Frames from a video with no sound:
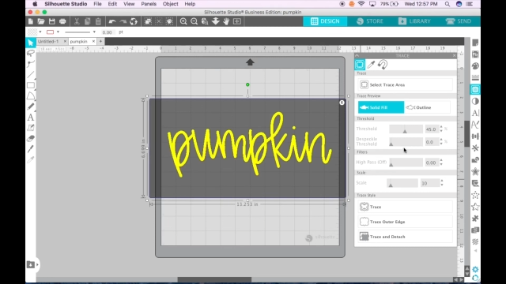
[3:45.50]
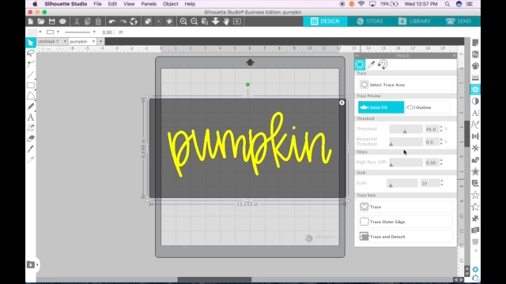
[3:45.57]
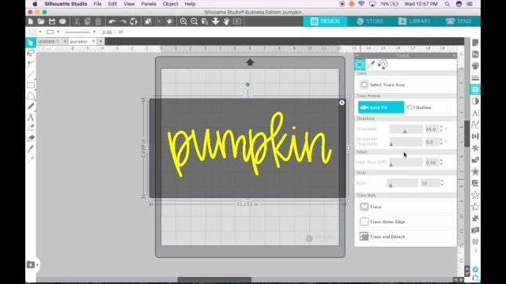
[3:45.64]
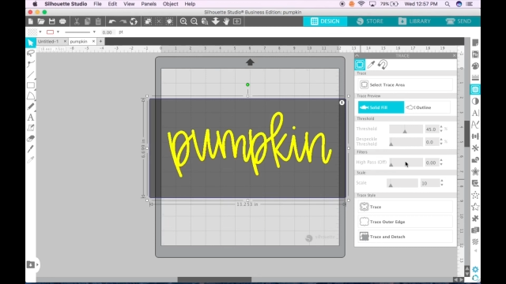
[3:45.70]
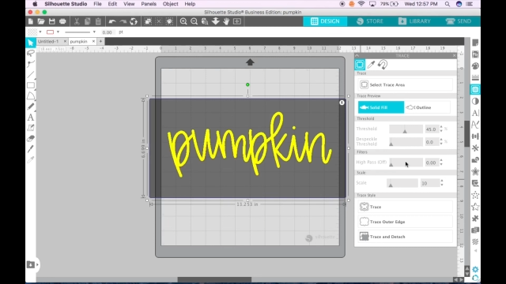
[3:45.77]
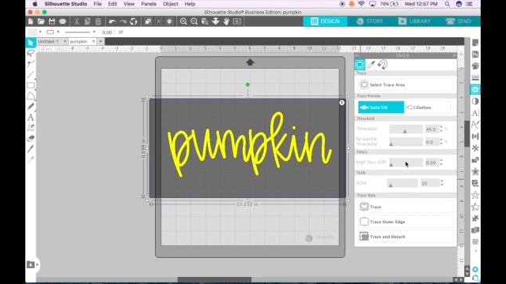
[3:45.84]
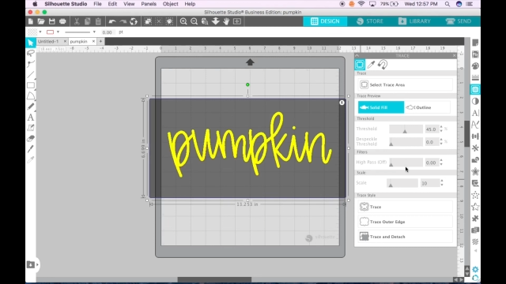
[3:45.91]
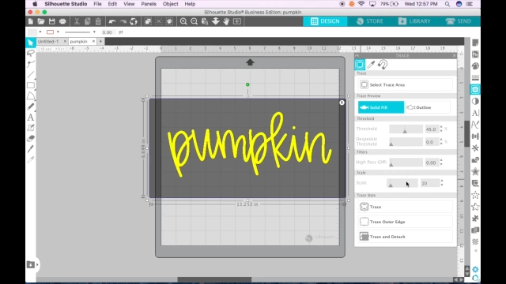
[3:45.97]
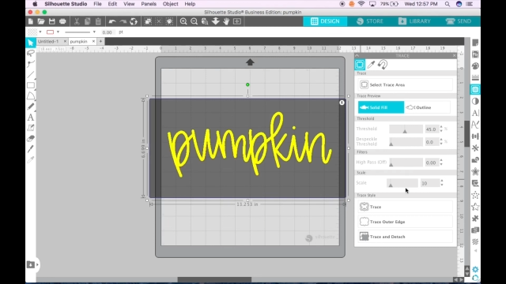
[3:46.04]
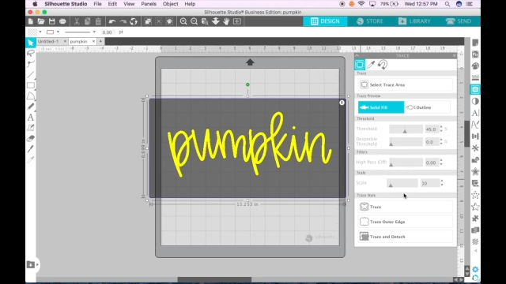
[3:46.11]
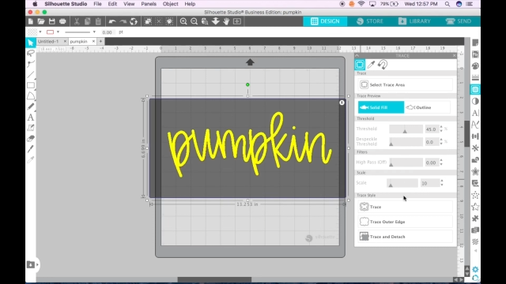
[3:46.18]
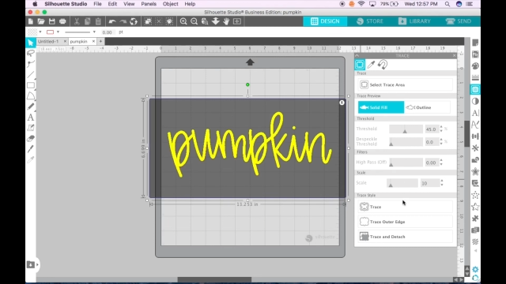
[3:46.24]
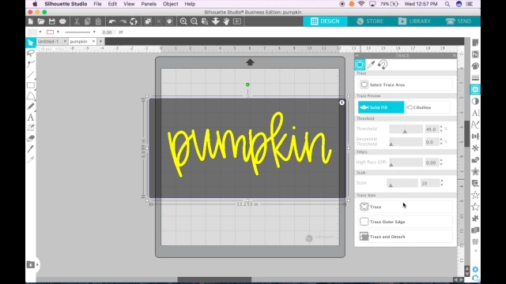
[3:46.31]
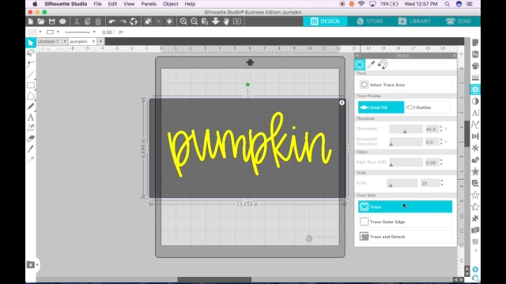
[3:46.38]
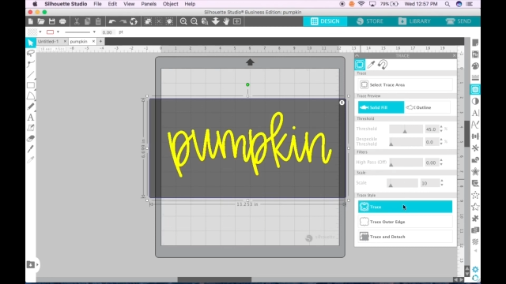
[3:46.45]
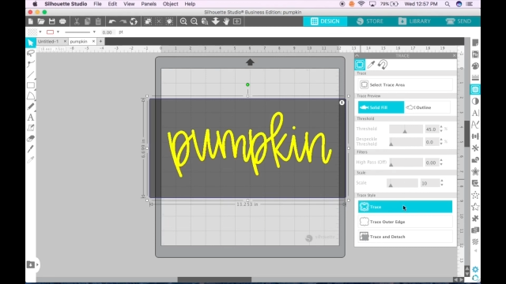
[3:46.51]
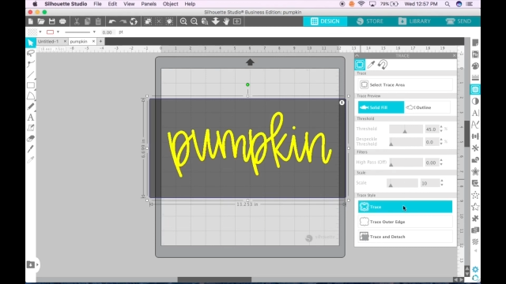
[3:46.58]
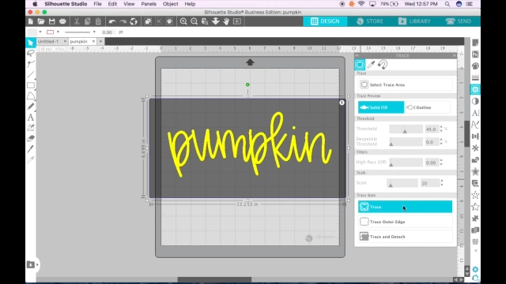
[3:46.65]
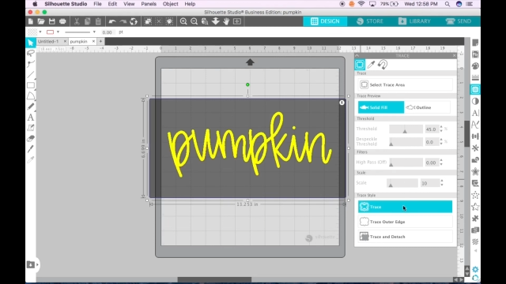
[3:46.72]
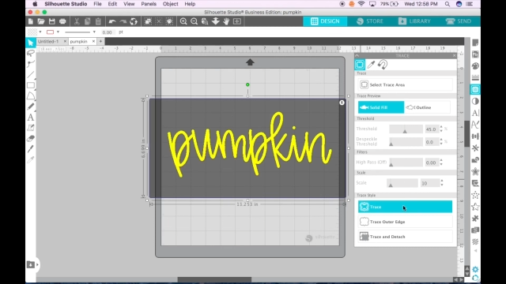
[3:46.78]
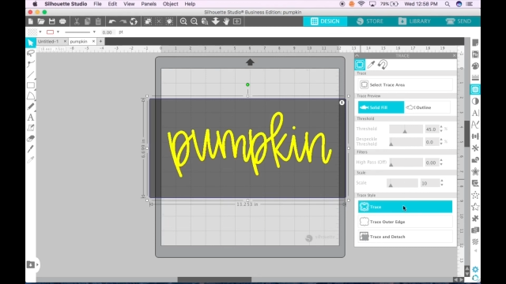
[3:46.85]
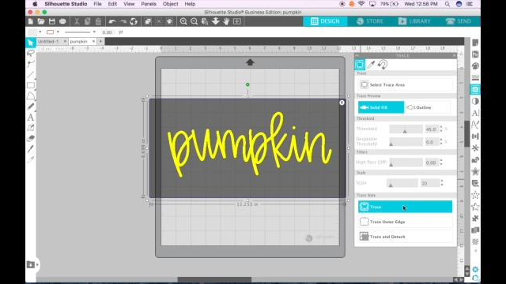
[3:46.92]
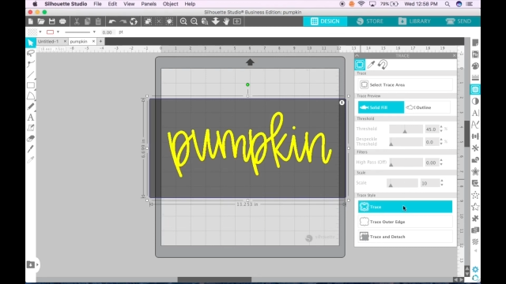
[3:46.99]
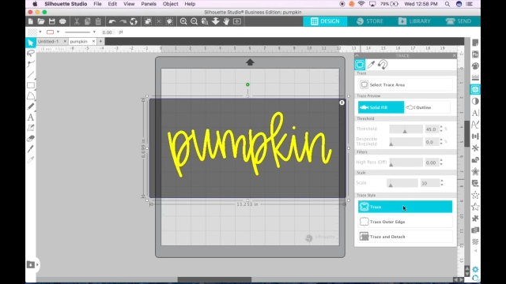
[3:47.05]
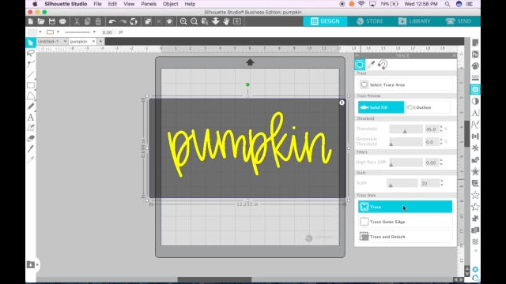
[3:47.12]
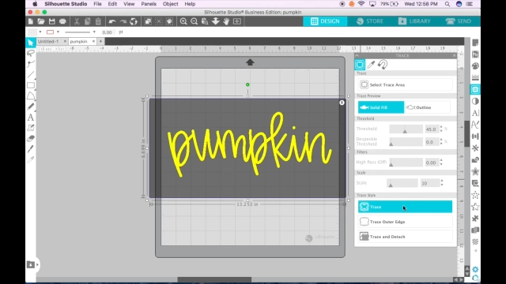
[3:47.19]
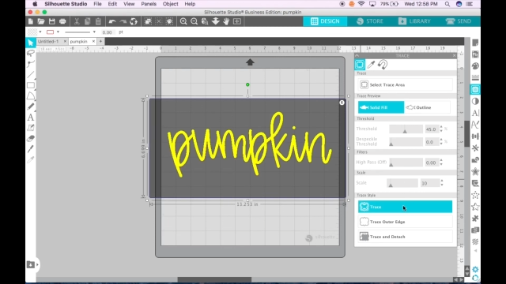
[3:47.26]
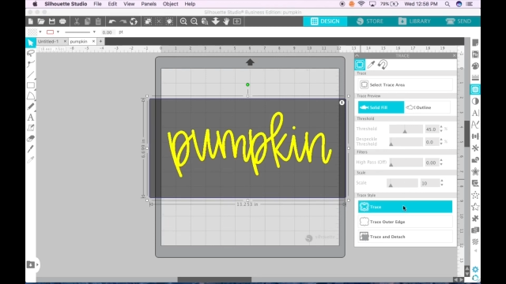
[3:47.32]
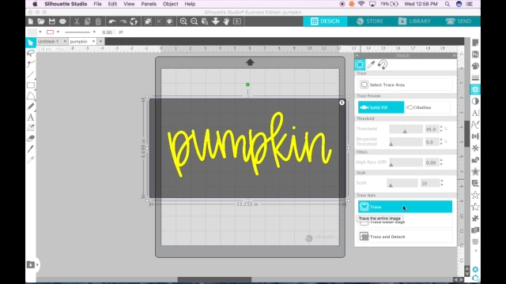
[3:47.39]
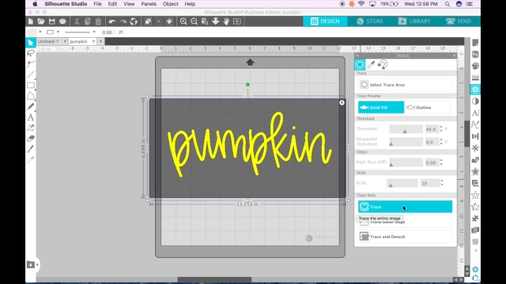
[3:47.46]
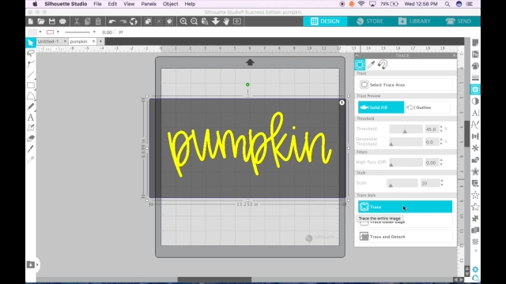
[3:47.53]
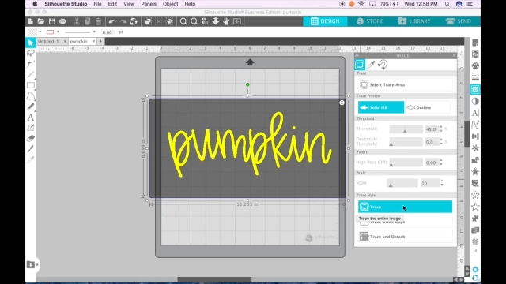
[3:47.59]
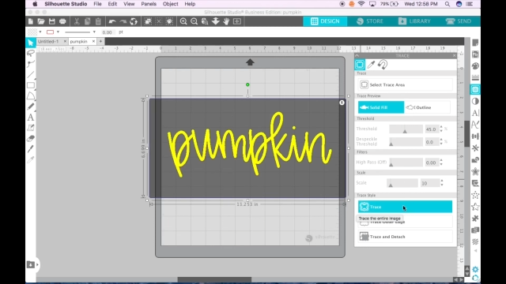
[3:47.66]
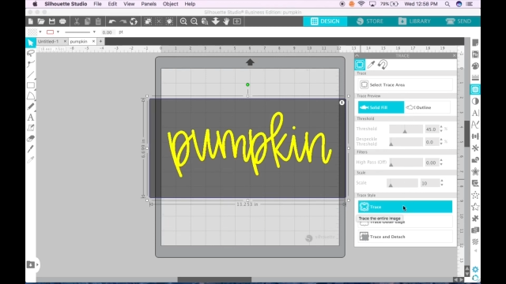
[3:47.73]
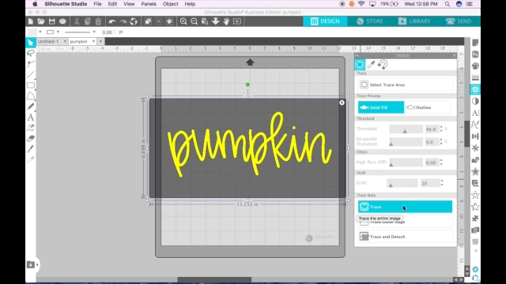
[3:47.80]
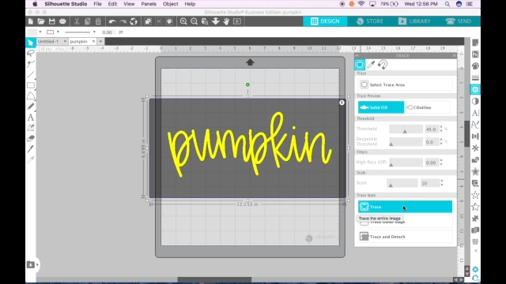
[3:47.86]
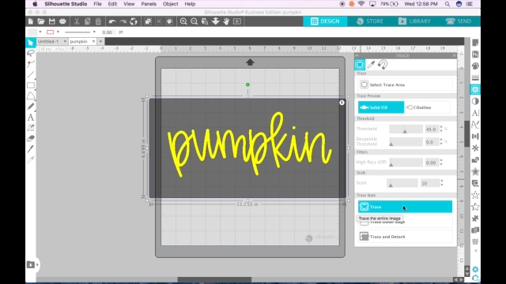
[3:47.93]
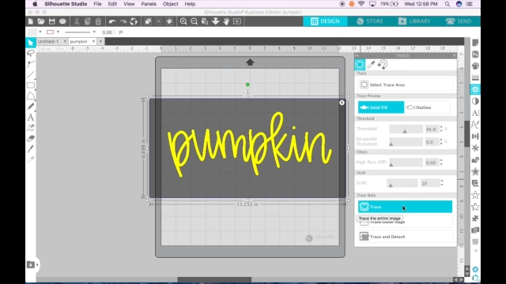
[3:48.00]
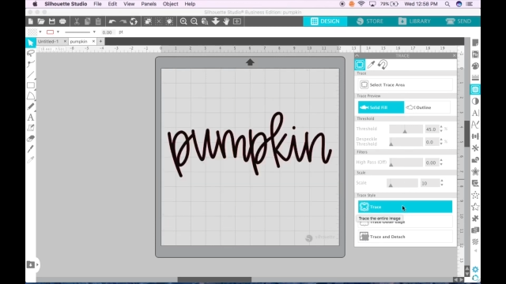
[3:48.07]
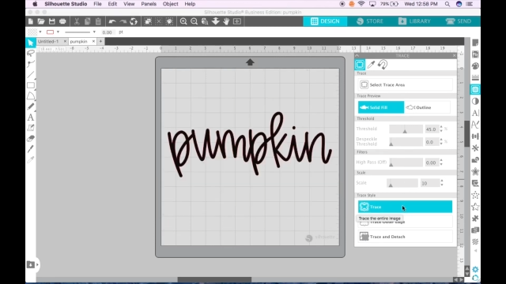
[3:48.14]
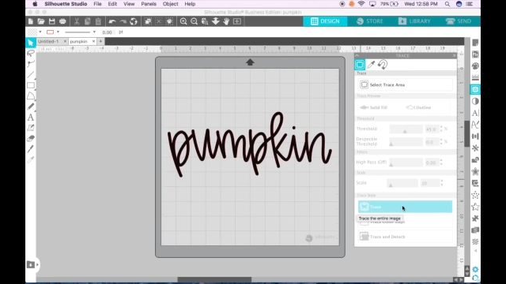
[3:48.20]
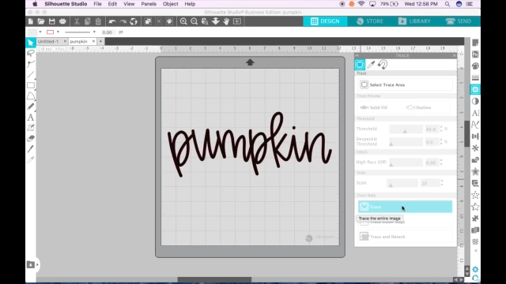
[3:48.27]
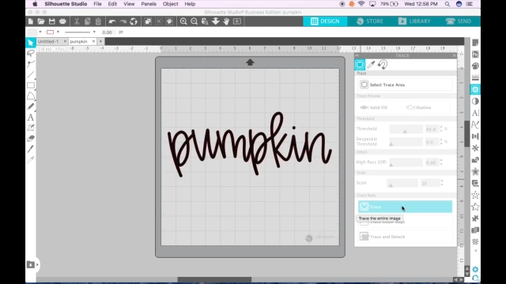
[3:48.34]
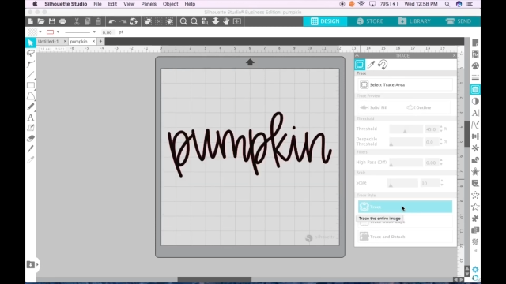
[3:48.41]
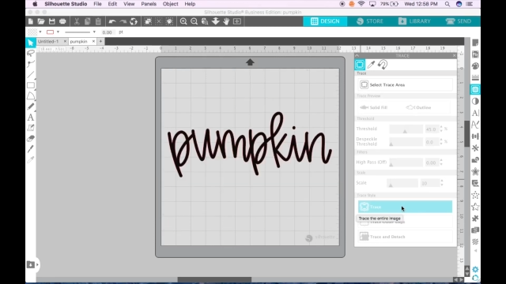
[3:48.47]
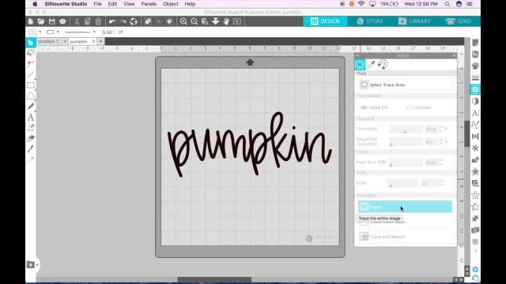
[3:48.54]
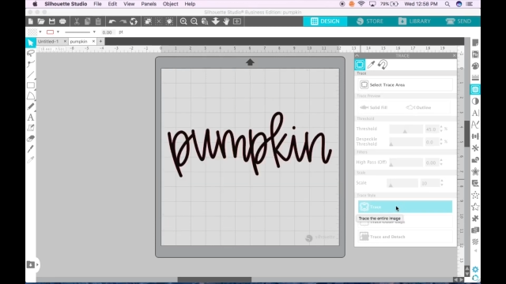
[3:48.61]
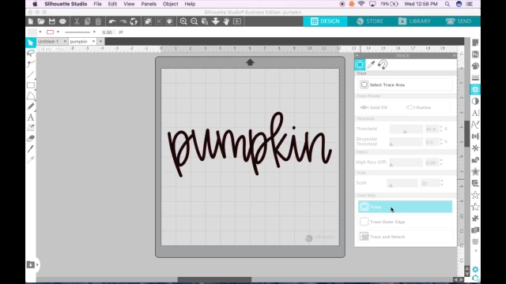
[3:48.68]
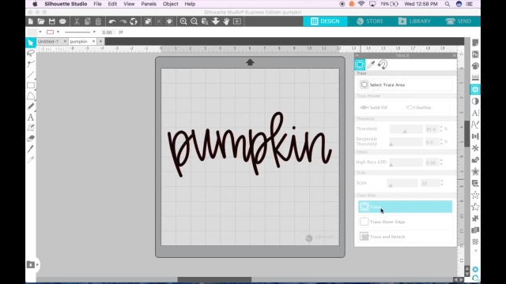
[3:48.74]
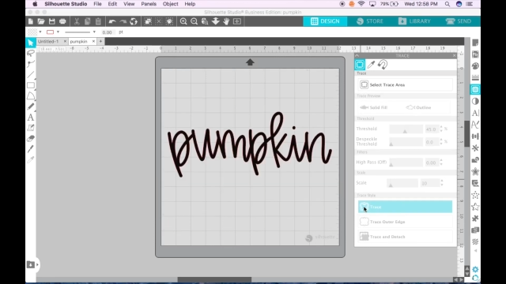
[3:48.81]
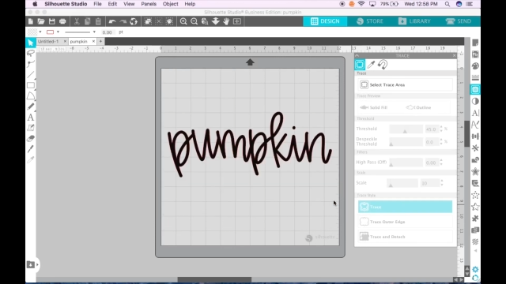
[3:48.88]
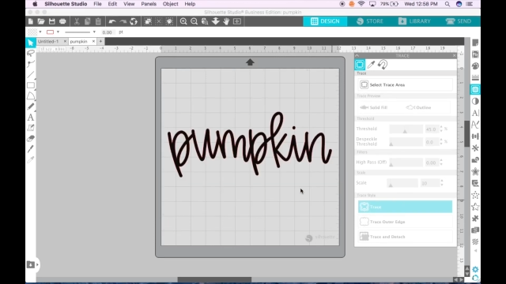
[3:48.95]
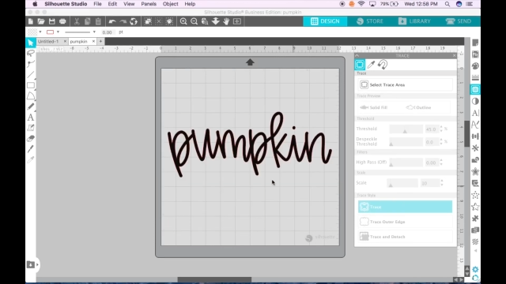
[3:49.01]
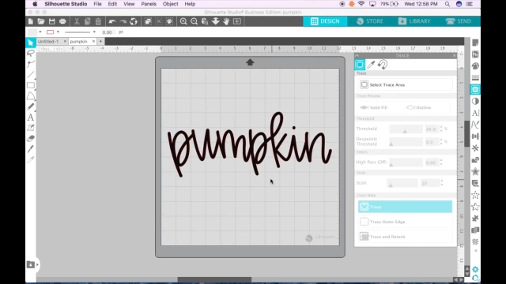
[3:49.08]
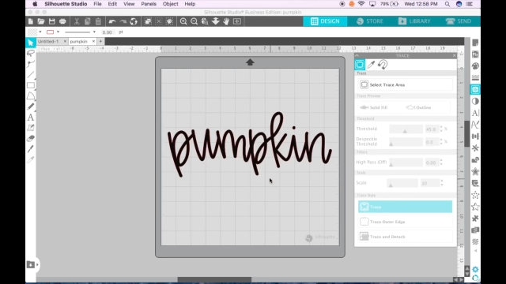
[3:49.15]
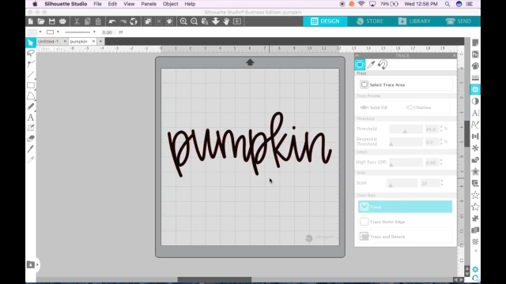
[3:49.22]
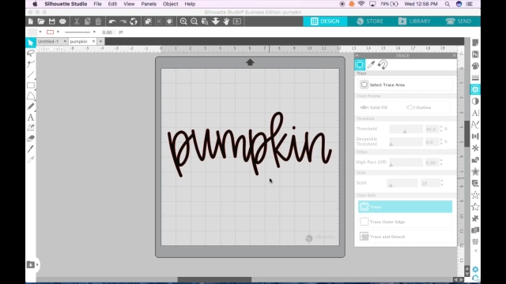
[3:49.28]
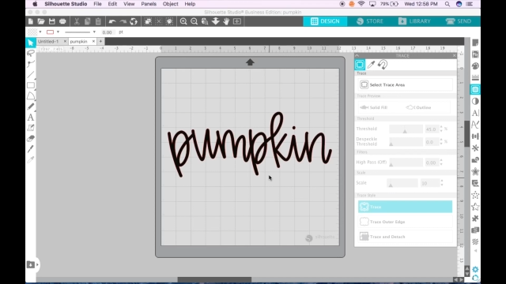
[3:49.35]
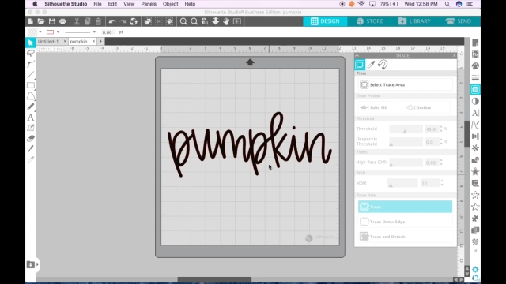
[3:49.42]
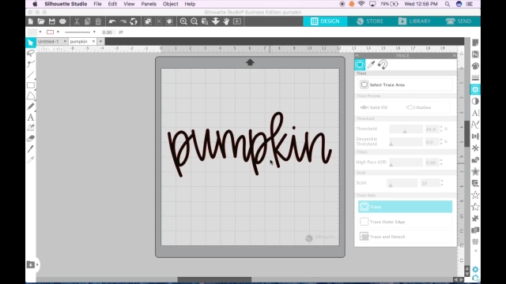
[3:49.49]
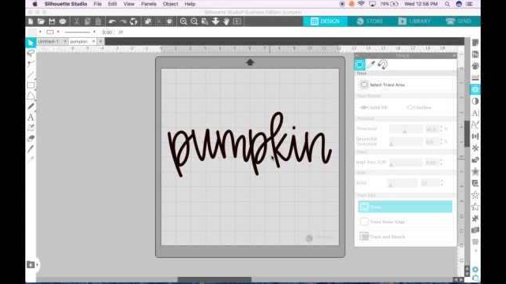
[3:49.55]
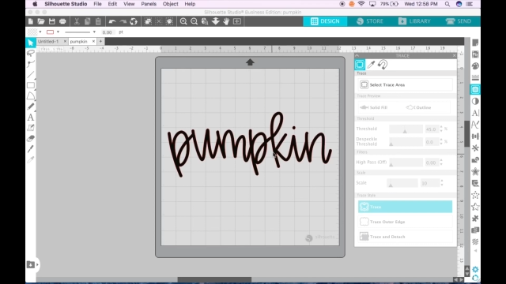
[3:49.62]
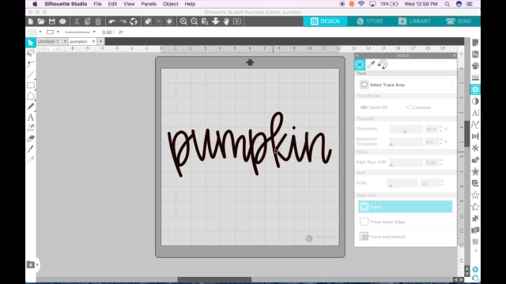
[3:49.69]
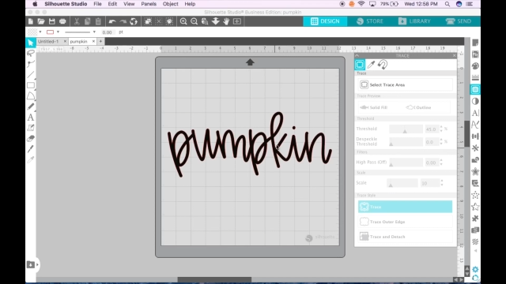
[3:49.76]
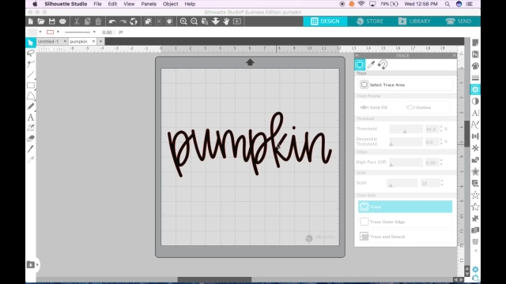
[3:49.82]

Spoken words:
[unreadable: no face in view]